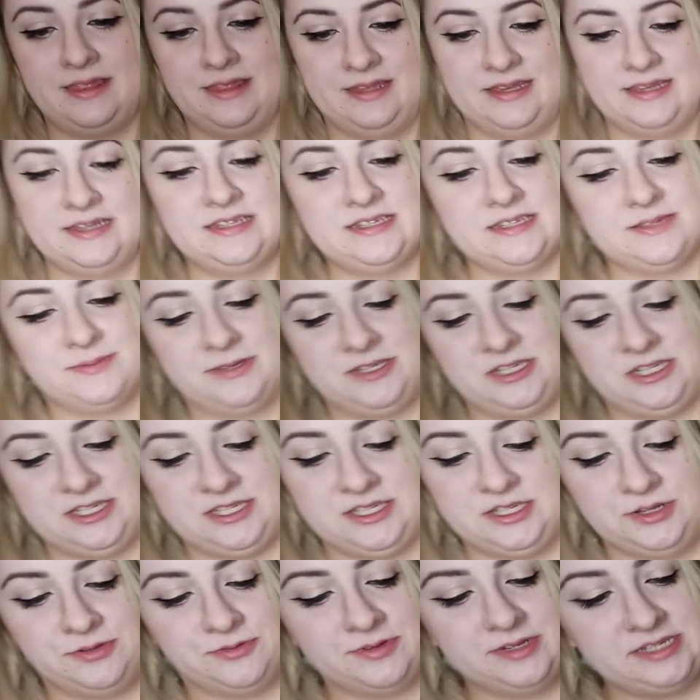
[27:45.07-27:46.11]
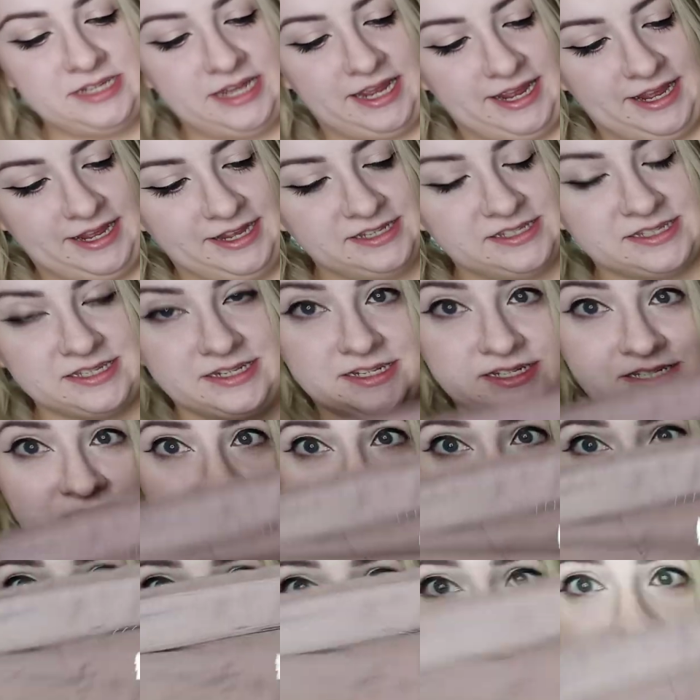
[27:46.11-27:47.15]
this, which is new with tags and it's
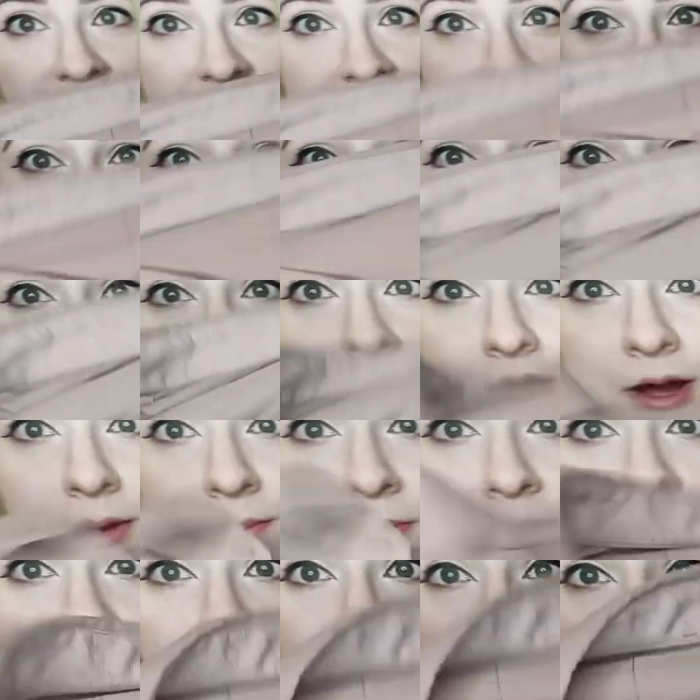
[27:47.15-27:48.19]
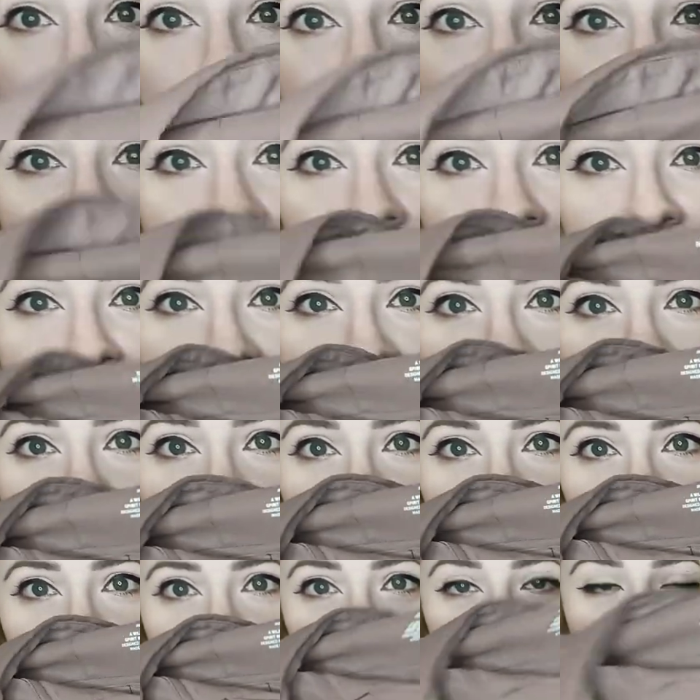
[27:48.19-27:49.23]
an REI co-op button
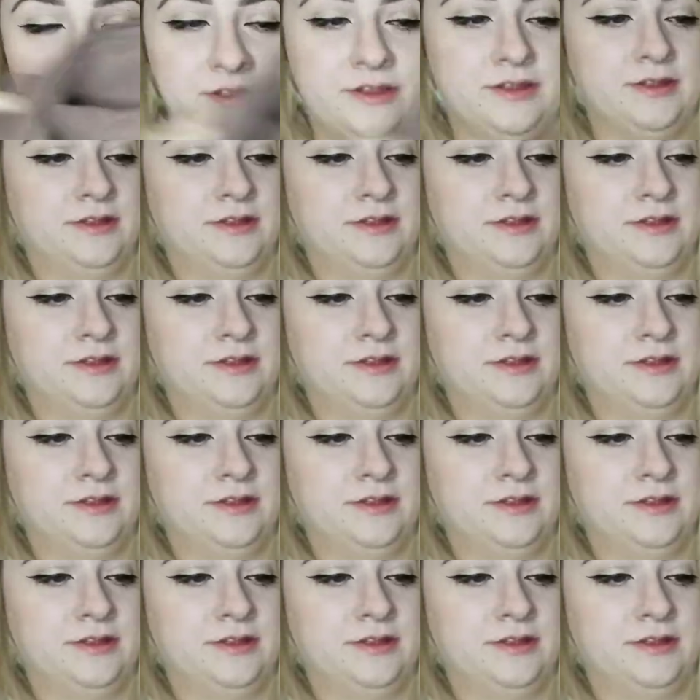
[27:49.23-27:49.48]
down